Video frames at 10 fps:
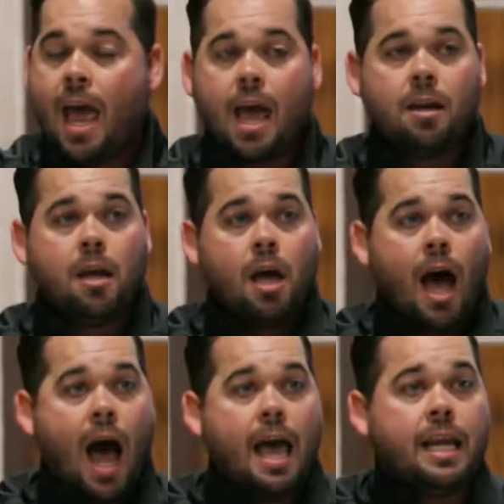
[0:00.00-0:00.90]
And
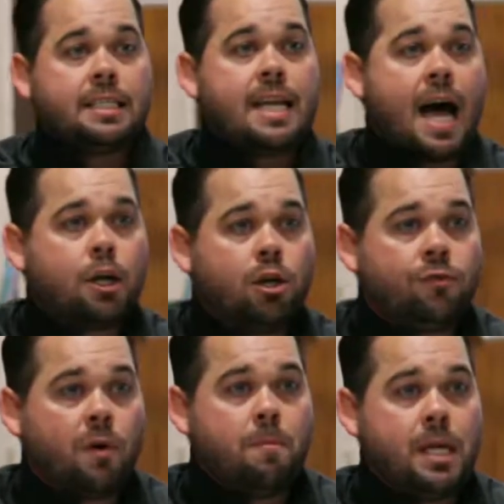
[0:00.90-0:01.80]
it is not good
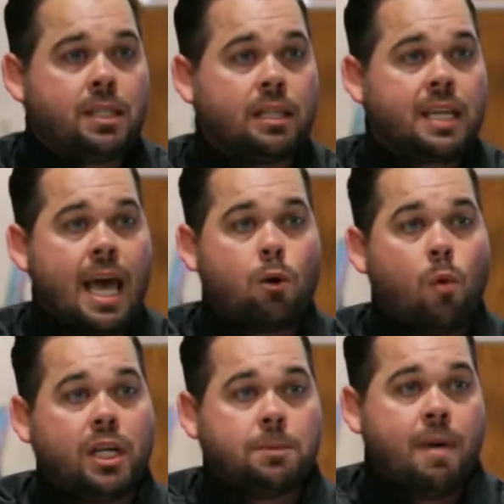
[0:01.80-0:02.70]
for me to take
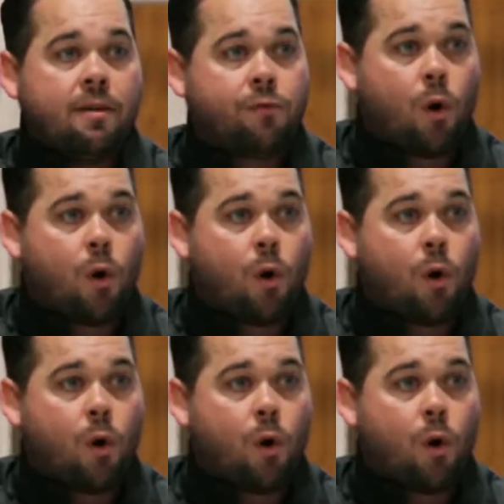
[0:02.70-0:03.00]
what is meant